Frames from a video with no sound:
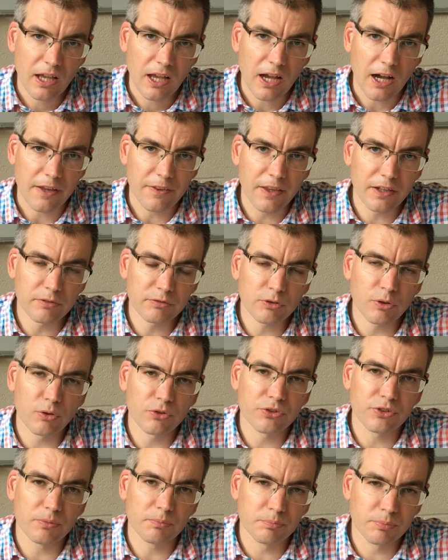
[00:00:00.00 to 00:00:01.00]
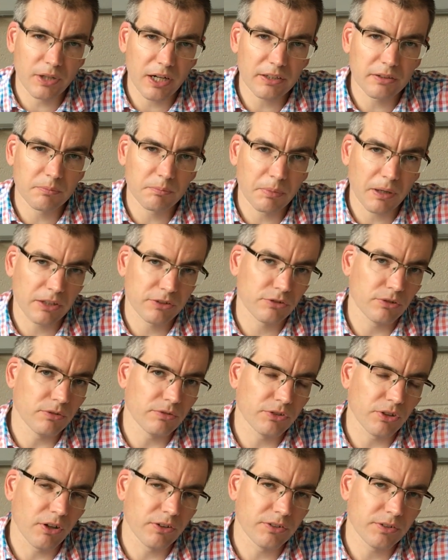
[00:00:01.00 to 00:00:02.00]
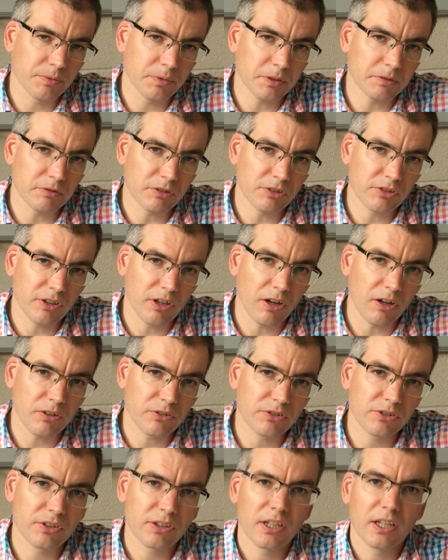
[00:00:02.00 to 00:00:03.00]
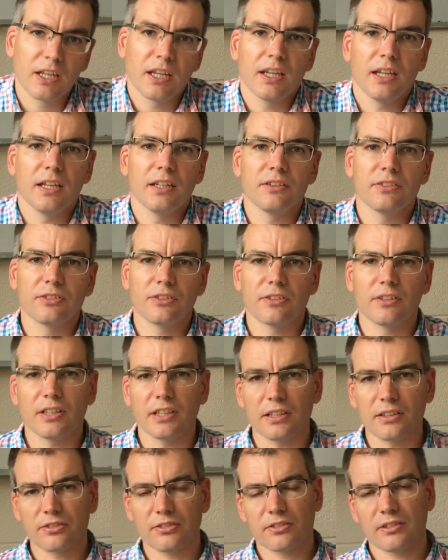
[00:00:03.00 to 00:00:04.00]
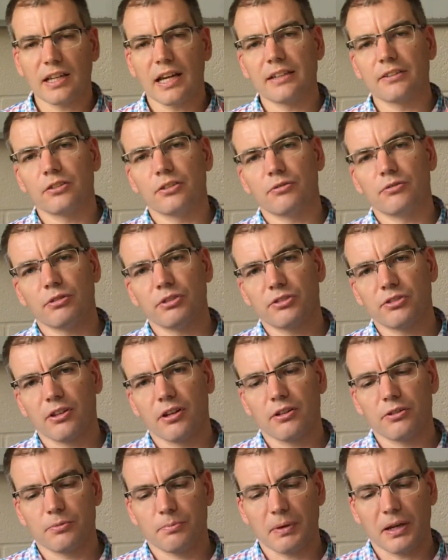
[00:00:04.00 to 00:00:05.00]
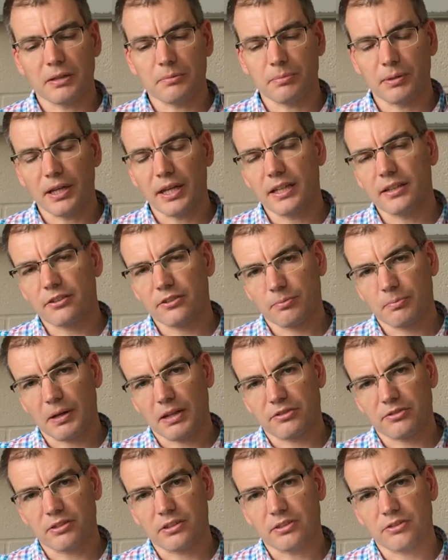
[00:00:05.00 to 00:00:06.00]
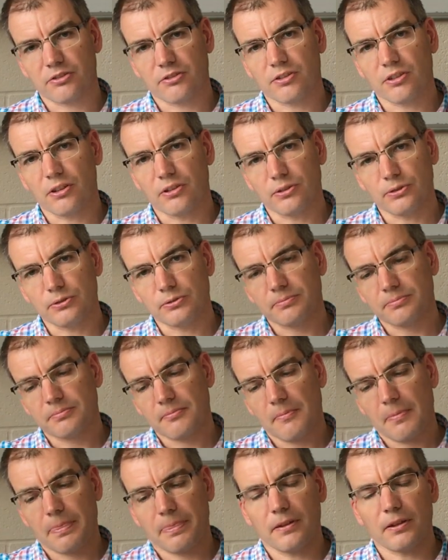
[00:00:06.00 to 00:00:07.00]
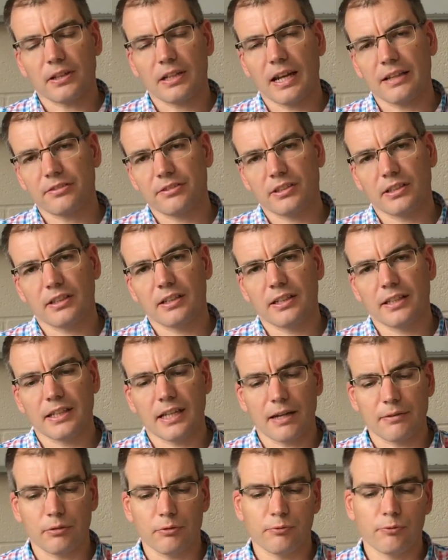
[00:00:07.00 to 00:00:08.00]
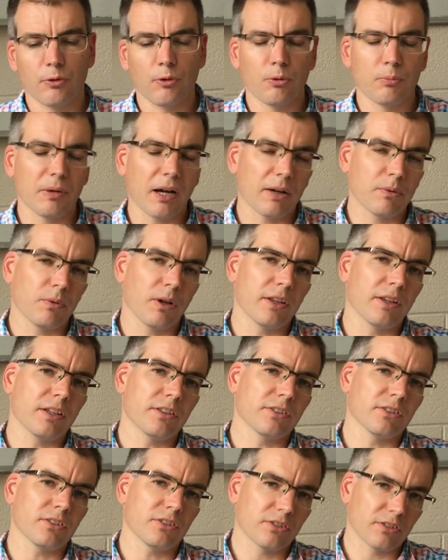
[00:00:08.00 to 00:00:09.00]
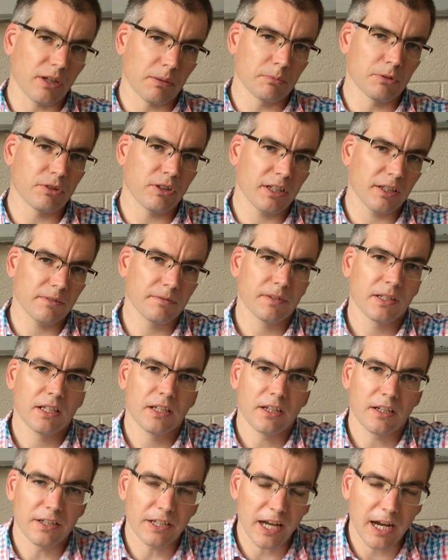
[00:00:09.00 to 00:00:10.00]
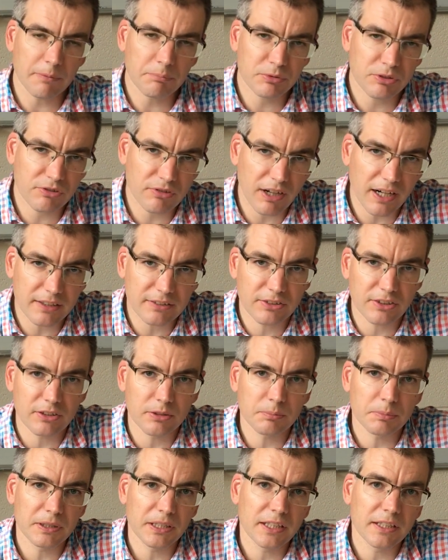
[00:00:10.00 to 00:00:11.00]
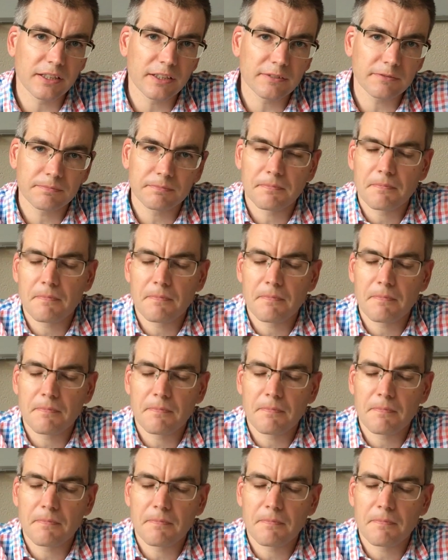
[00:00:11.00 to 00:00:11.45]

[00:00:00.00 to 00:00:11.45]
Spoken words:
And then of course the bread and butter of scientific research is the standard research paper in a specialist journal that classically have a format where there's a summary, an abstract at the beginning,